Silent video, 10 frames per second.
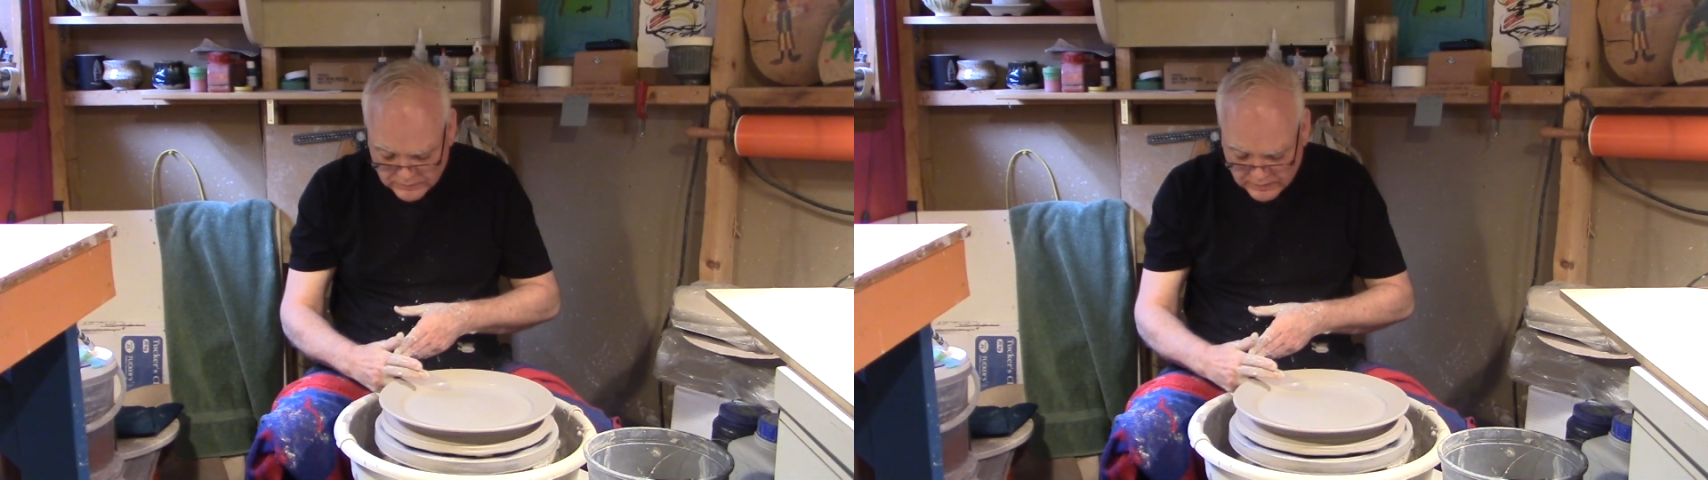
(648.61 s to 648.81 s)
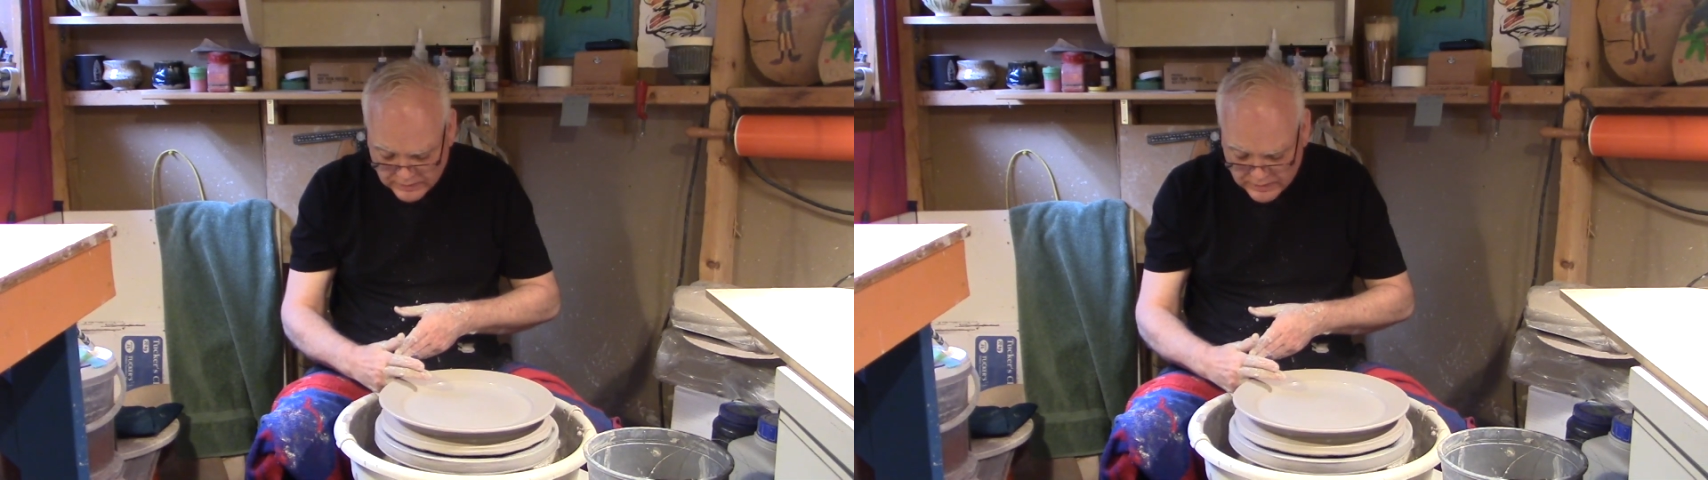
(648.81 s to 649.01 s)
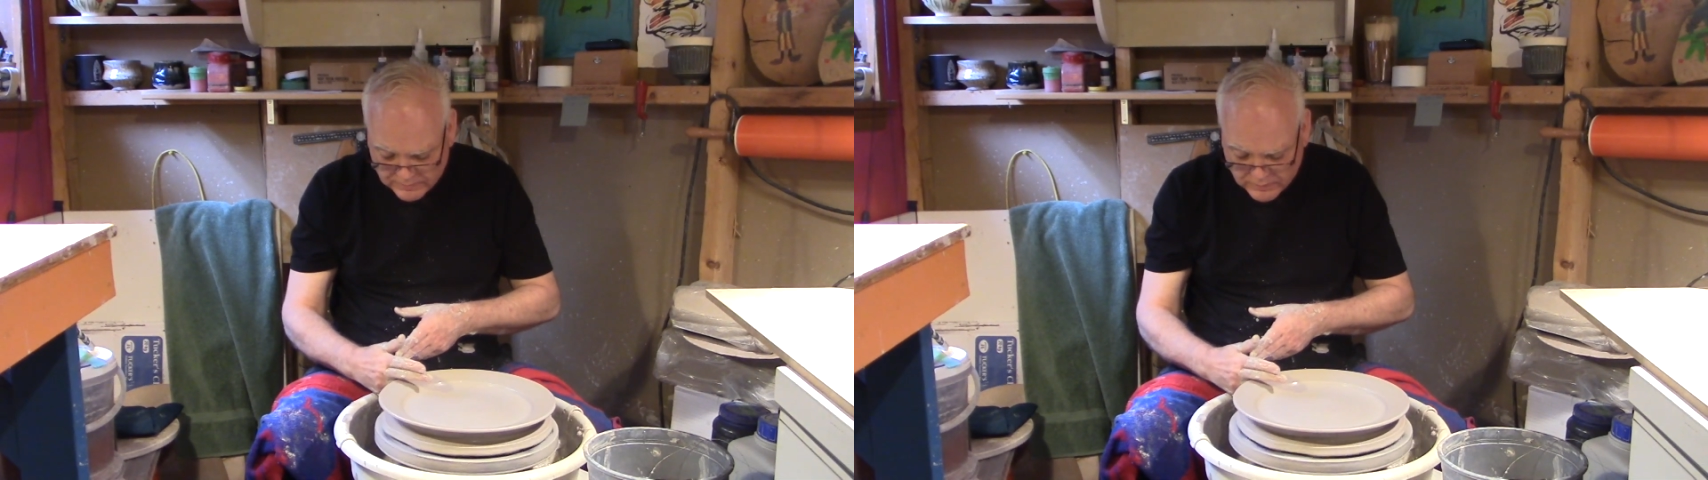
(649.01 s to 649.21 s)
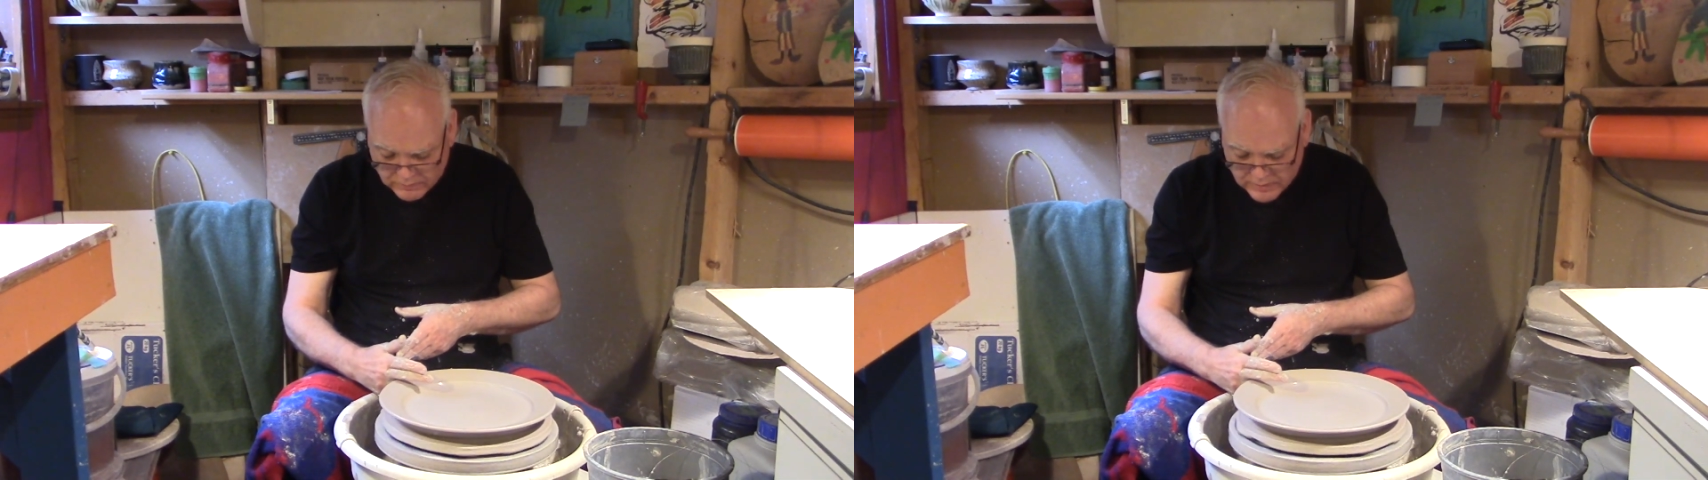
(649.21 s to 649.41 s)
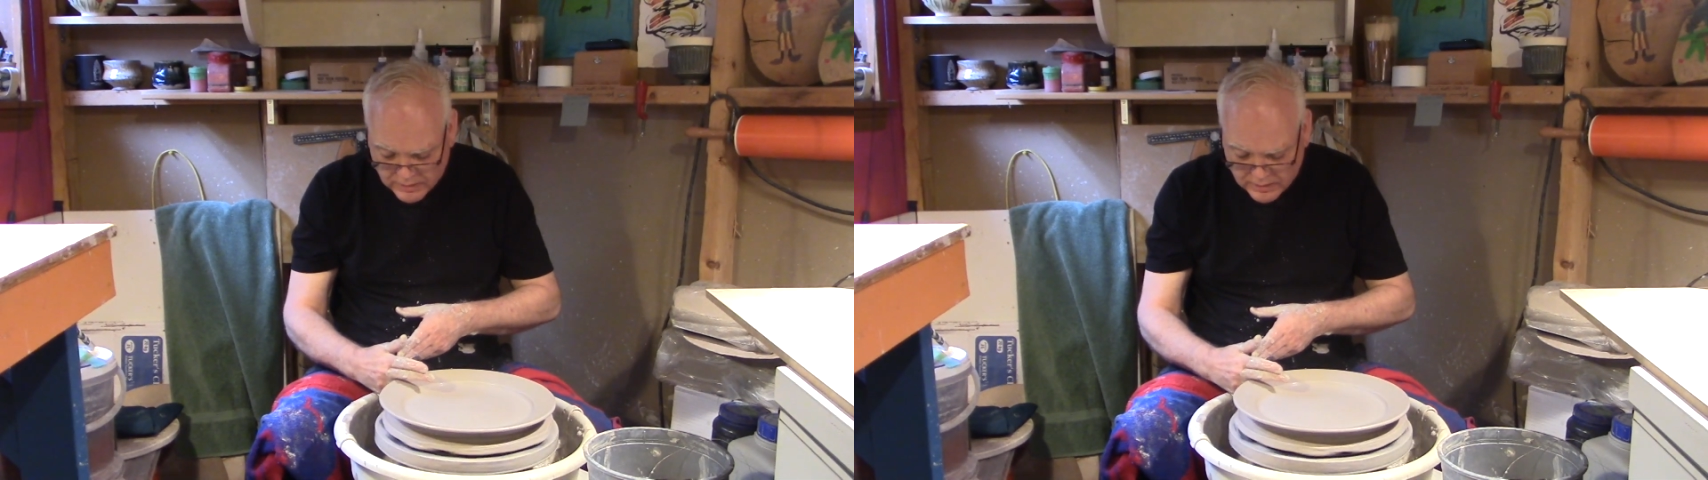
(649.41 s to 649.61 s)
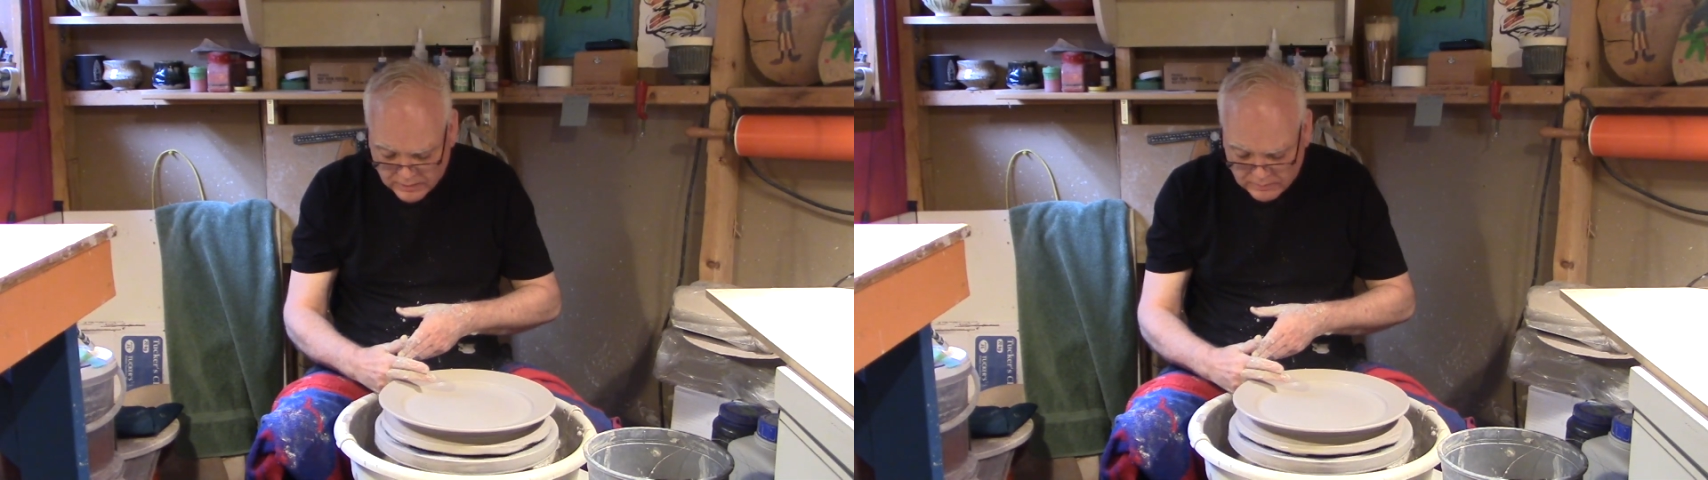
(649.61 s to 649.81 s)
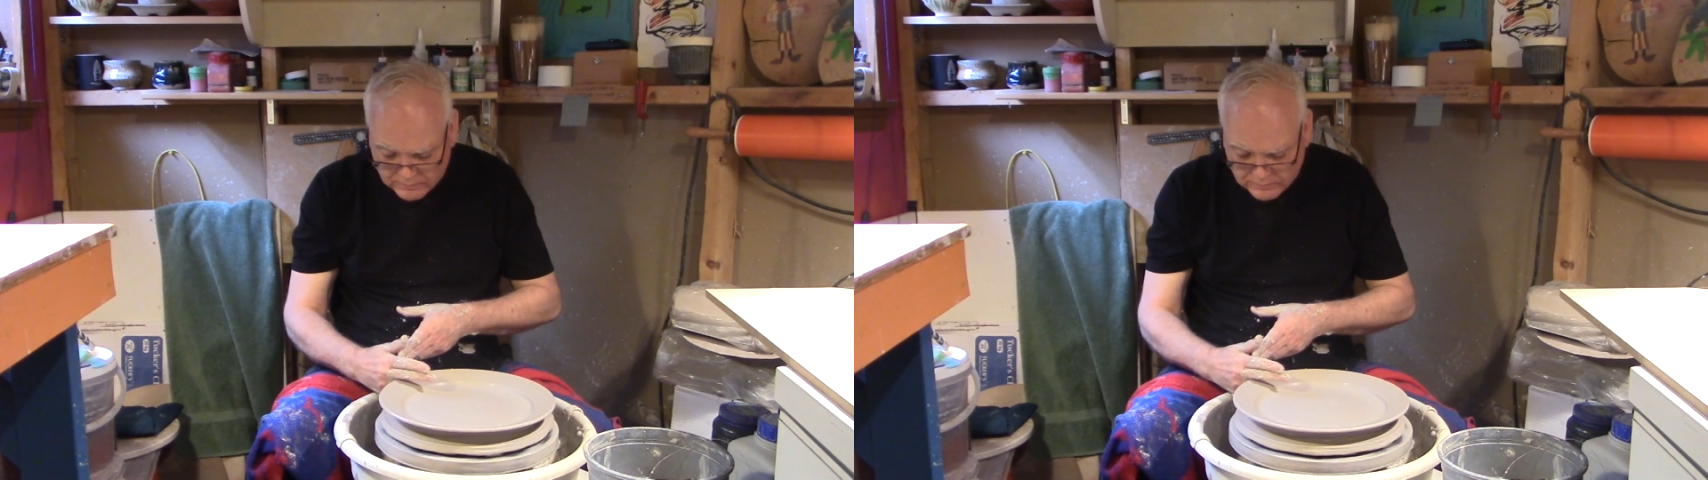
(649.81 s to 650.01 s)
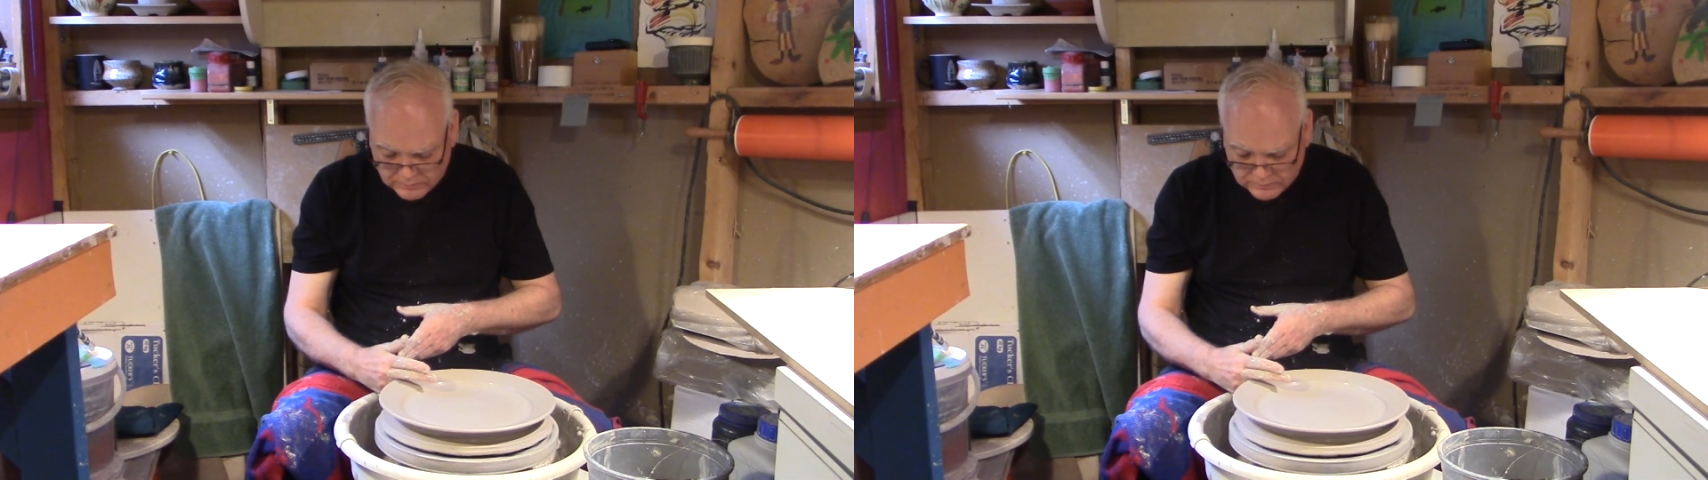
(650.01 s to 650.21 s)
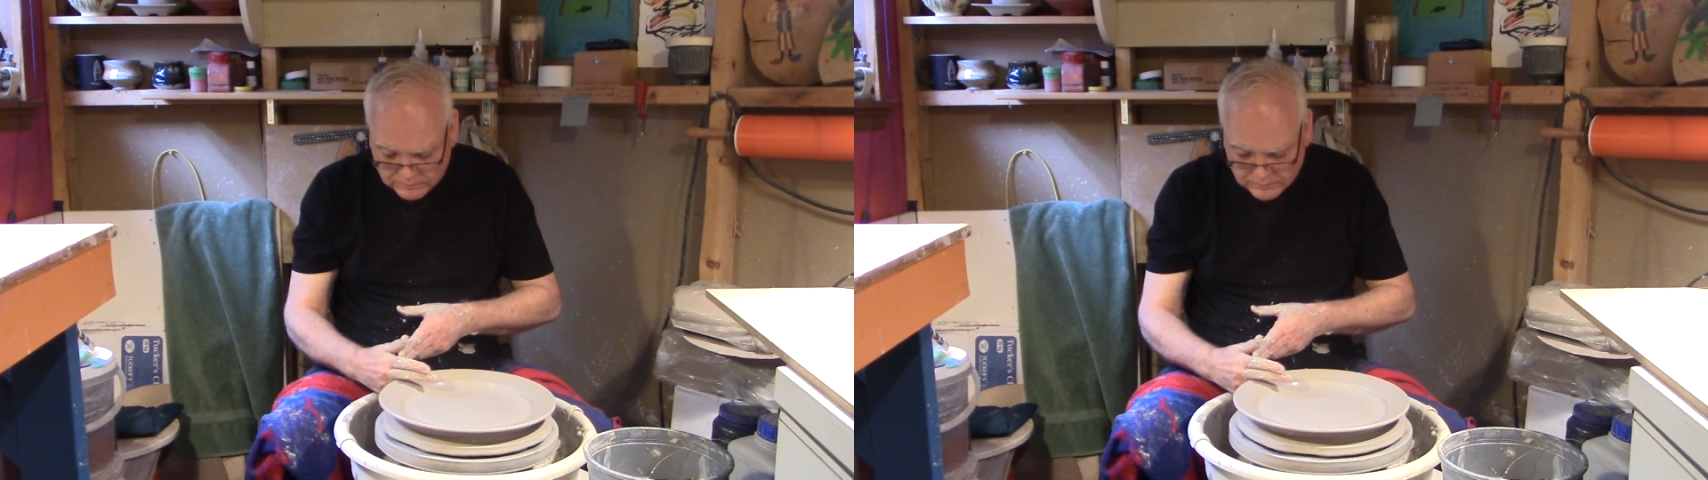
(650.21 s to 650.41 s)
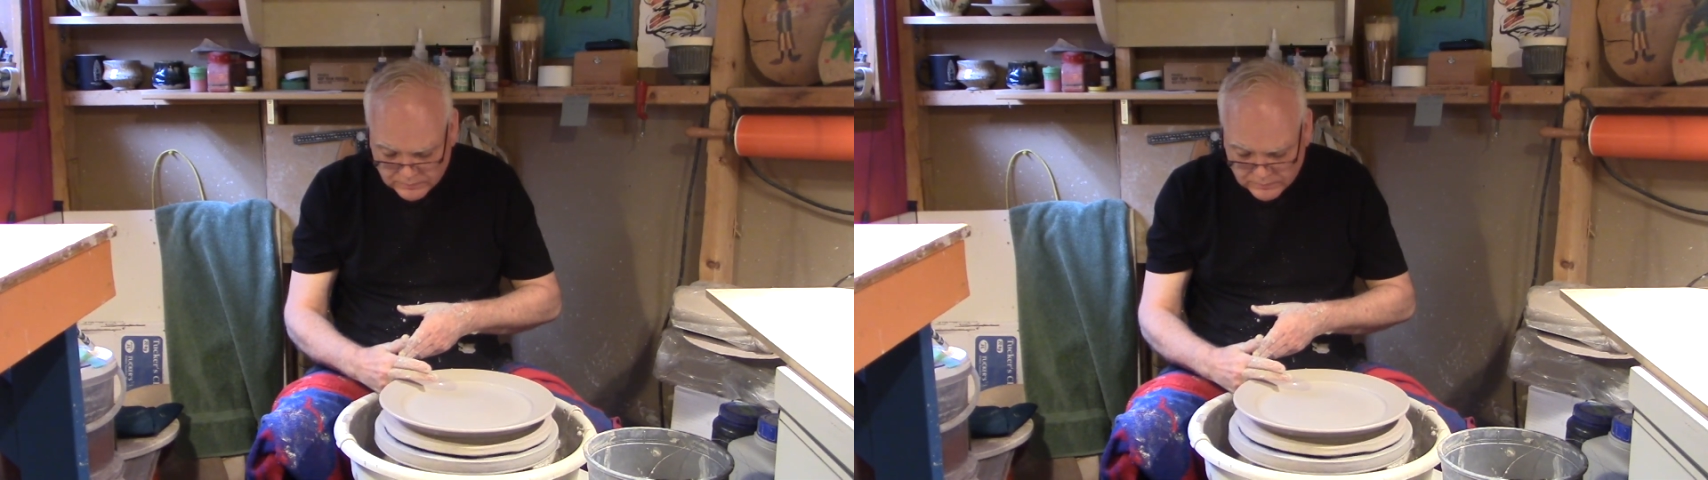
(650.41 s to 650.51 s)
Clean up the rim.